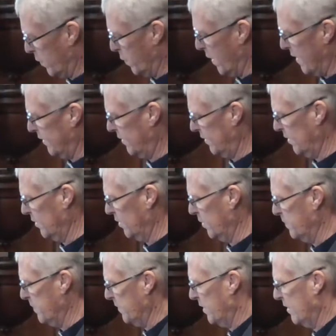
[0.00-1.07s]
for racism,
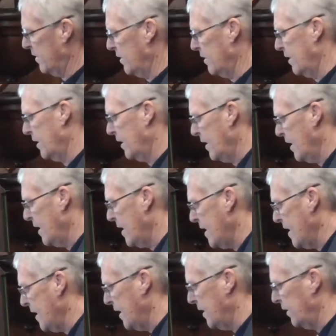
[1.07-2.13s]

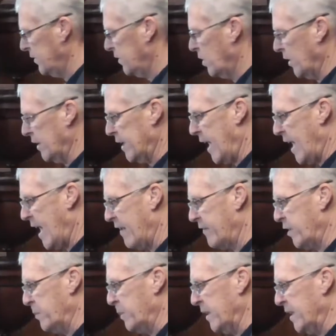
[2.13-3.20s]
it is going to
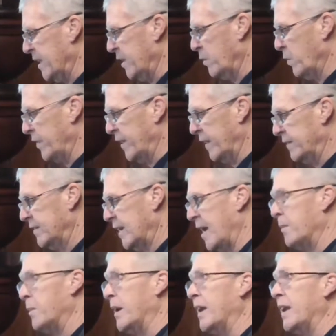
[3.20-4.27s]
have to begin with
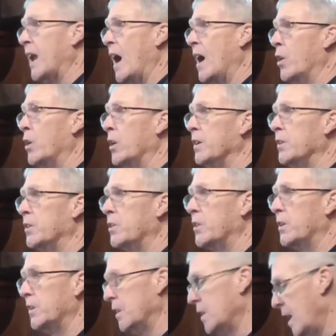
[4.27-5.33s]
examining our
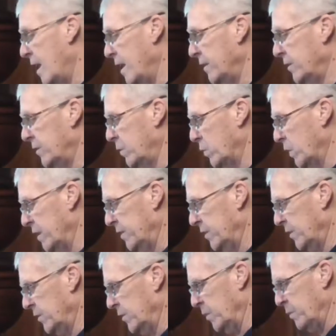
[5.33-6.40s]
internalized
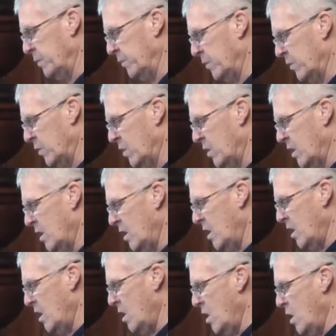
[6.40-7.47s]
racism.
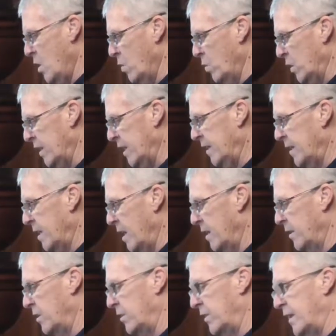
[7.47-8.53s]
We need to
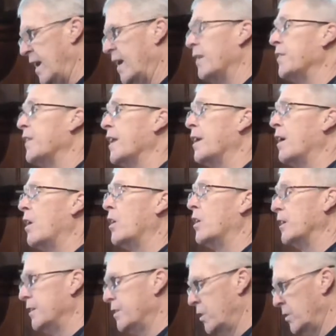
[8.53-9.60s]
understand that
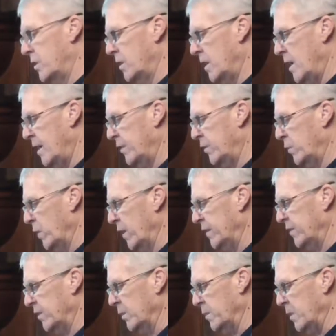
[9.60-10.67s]
our internalized
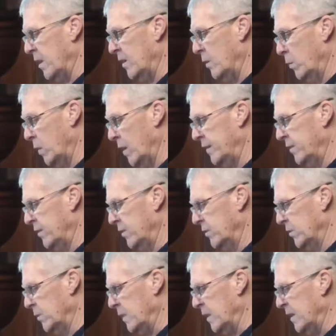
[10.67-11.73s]

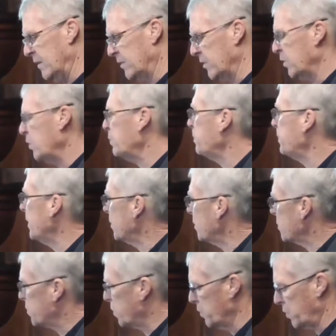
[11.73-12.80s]
racism is a
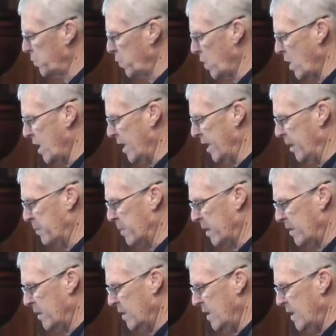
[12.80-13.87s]
spiritual crime
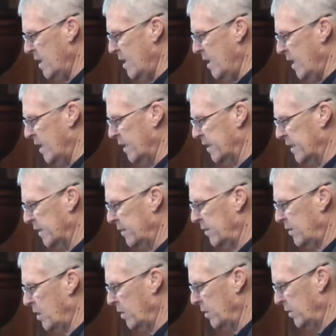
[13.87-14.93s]
against